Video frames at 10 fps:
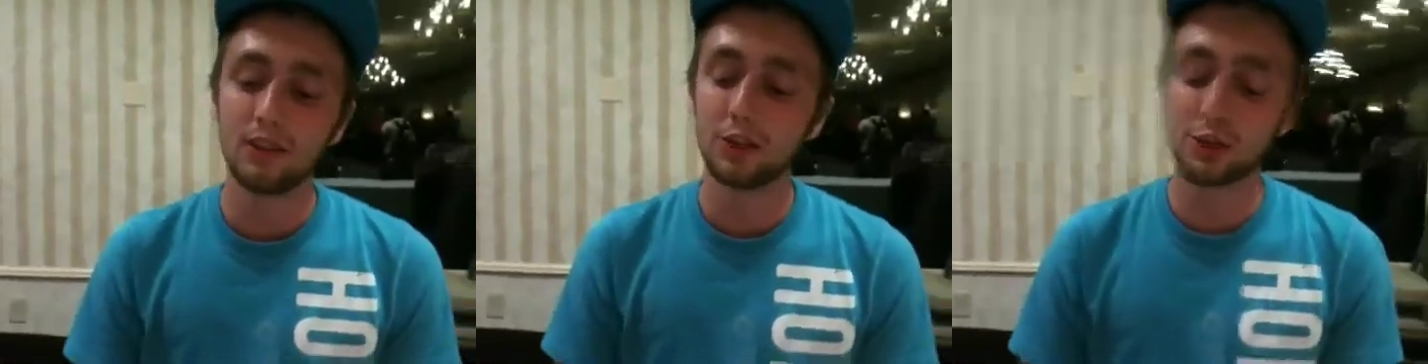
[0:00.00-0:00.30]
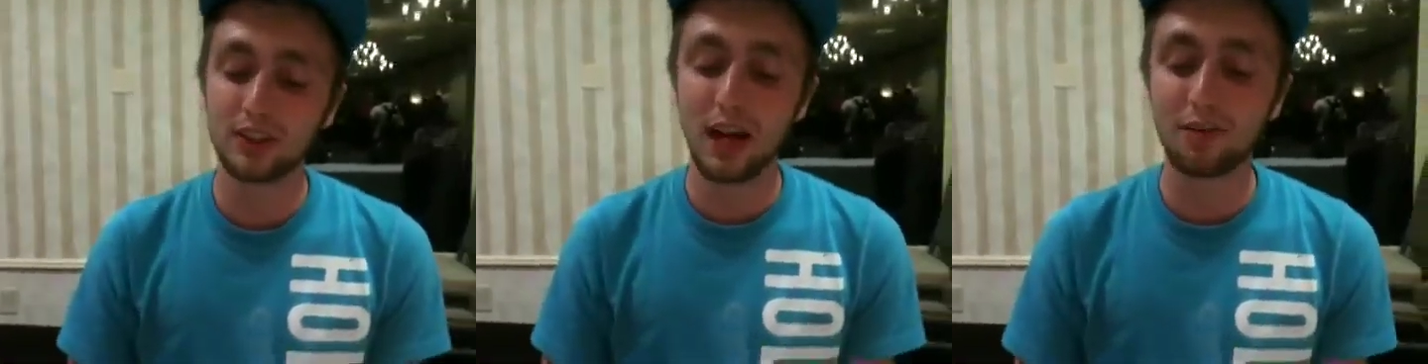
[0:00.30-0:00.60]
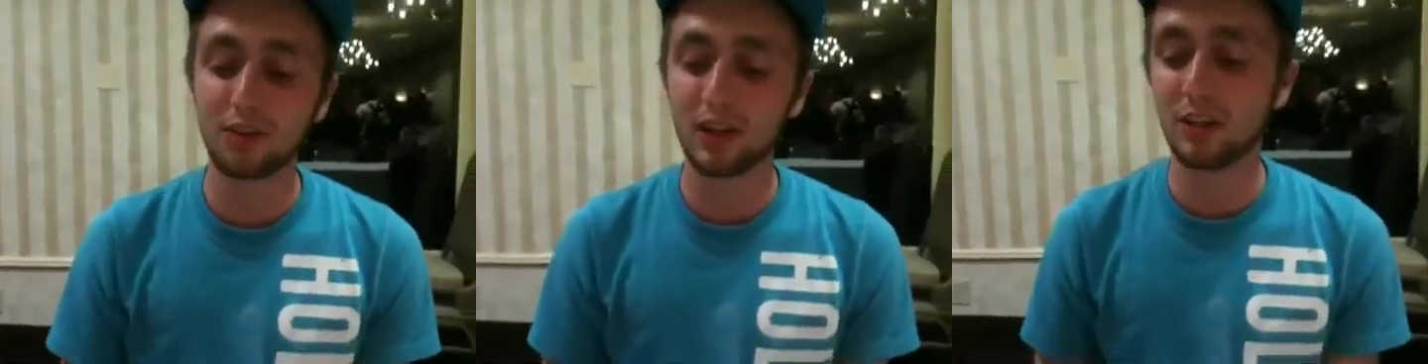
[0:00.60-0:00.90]
you're
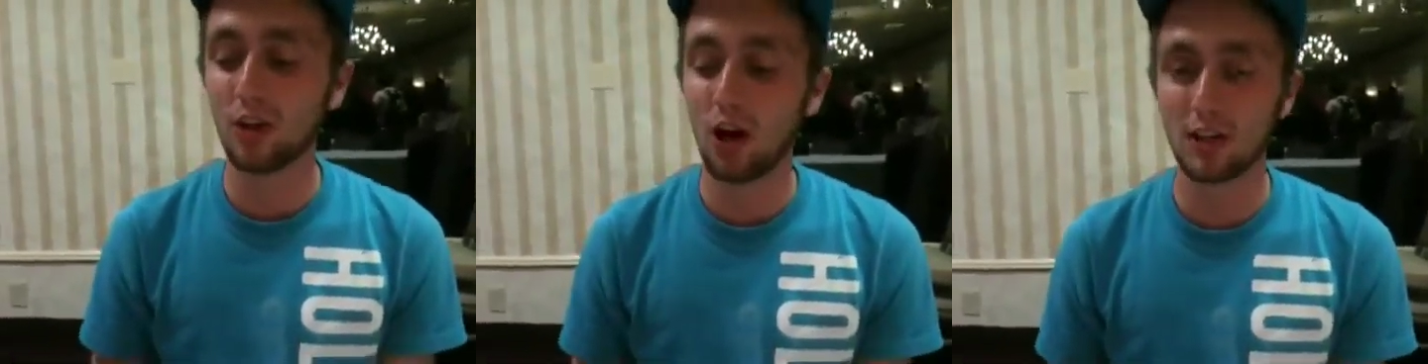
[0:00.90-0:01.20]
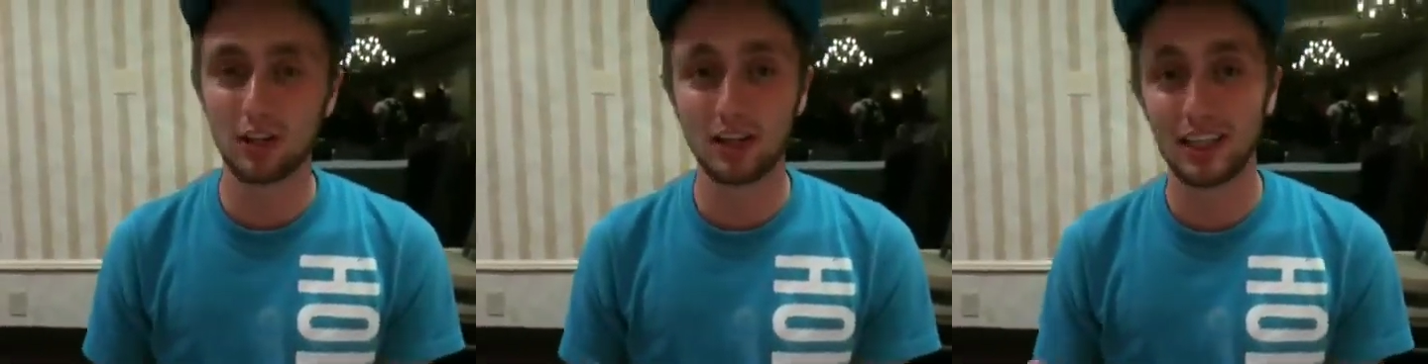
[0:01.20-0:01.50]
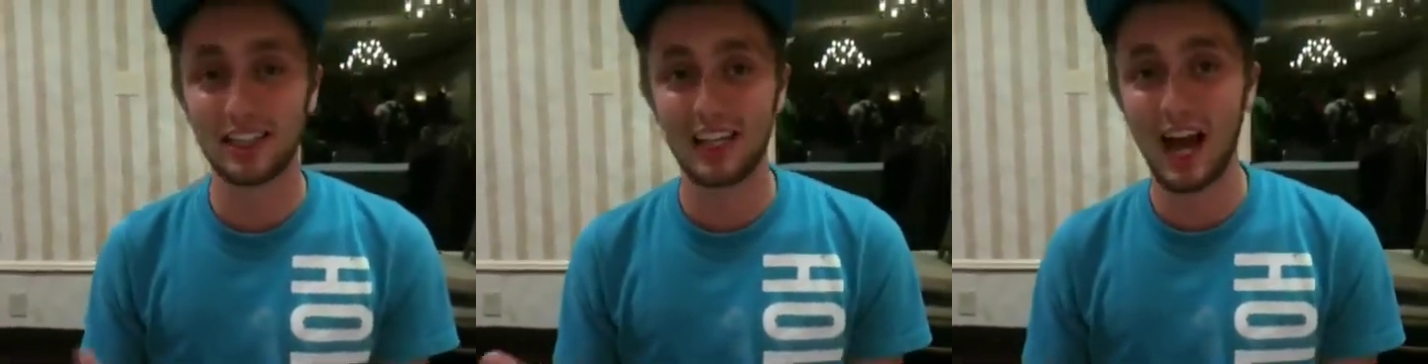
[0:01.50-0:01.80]
definitely not going to
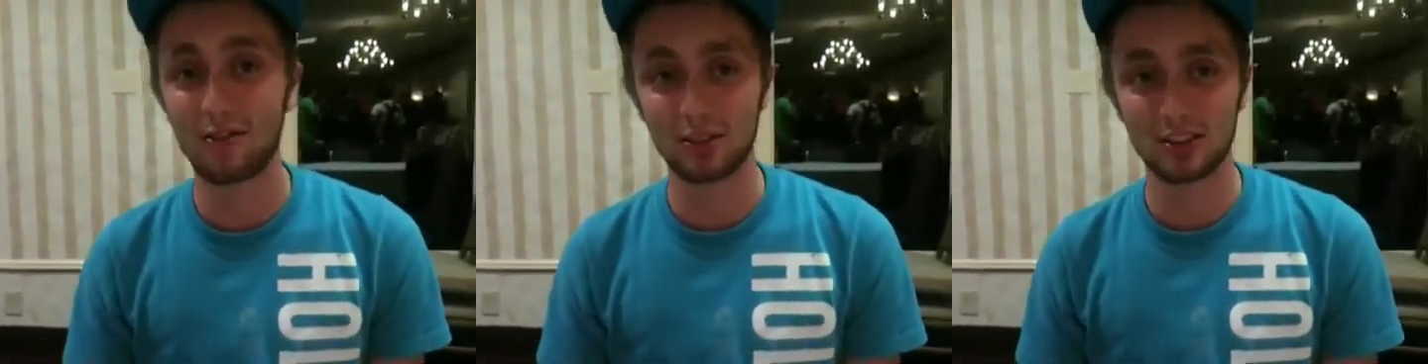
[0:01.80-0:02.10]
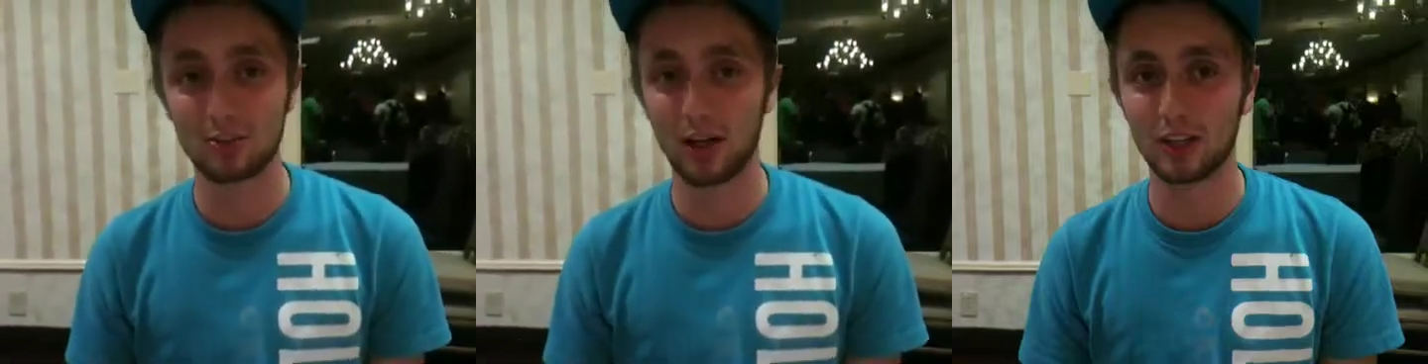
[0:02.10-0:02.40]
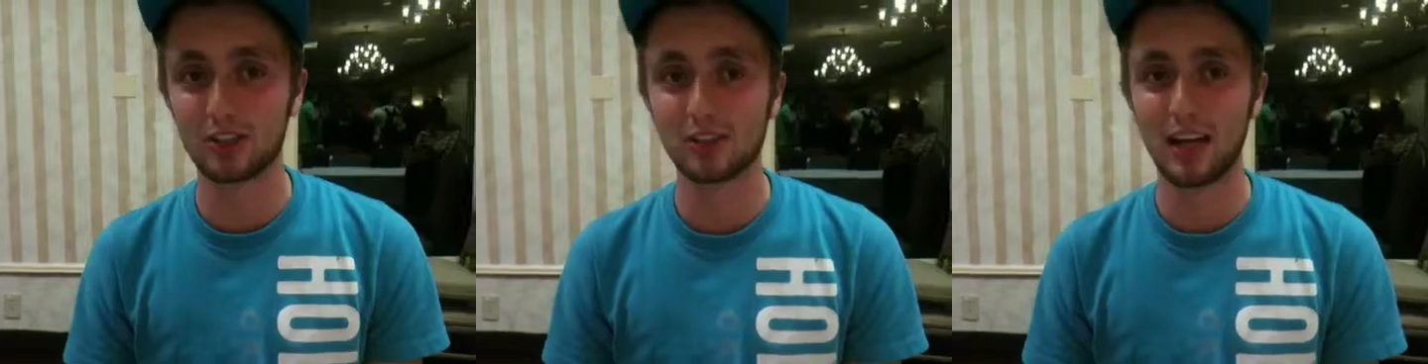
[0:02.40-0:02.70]
need the Avarice as much.